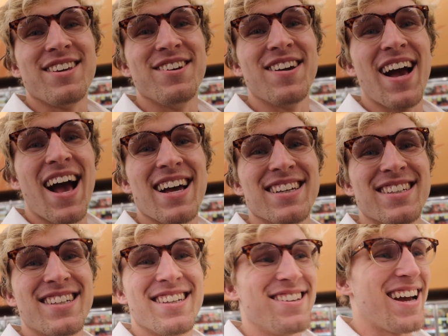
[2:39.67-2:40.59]
You
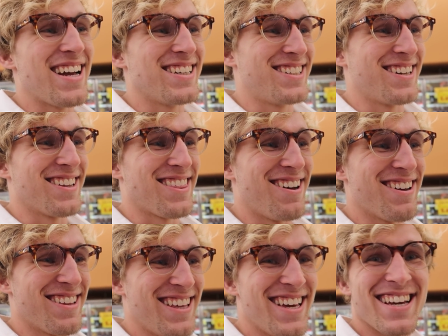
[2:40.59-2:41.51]
guys, you guys should have
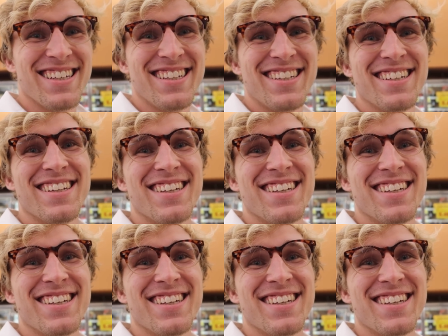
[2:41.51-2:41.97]
thought of this.